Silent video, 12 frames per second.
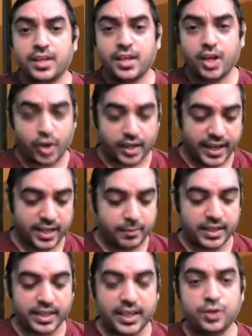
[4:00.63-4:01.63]
Okay, let me
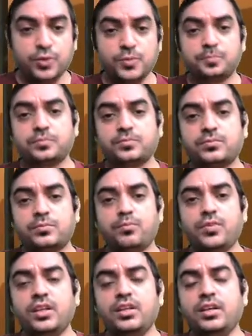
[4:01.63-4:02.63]
tell you
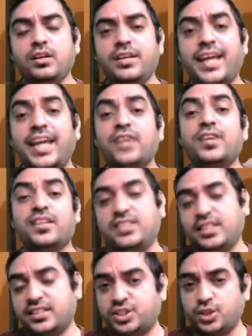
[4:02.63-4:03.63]
the
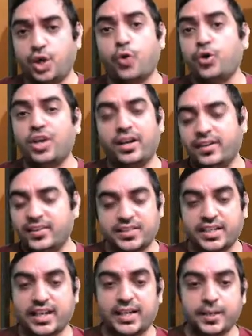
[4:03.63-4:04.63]
divergence. How do you
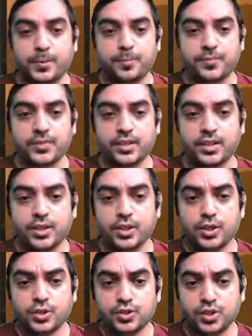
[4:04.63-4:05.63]
understand?
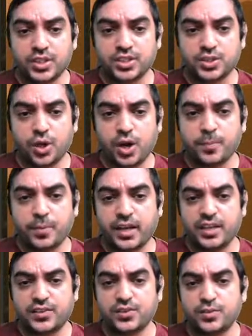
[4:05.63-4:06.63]
So the stock
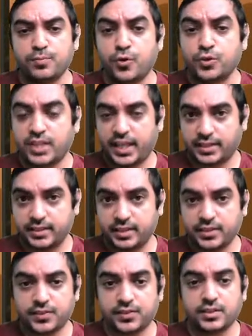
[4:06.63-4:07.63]
price moves like
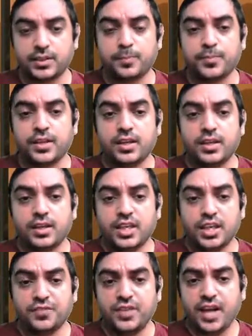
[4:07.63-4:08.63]
this.
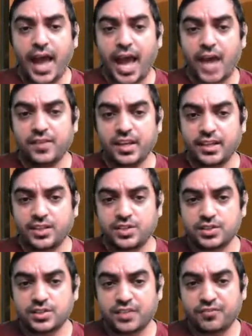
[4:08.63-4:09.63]
If the average
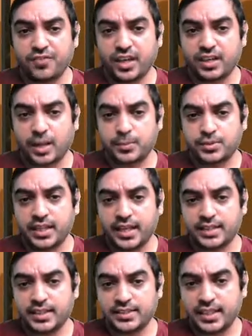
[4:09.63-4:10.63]
somewhere comes
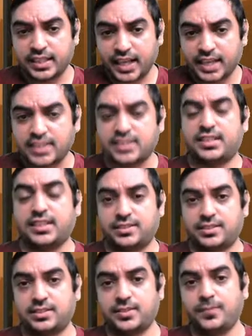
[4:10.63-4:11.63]
like this and cuts
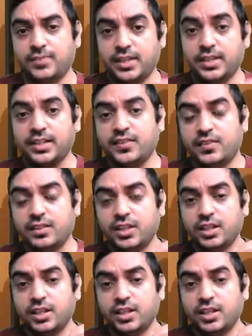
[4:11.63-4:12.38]
this, that is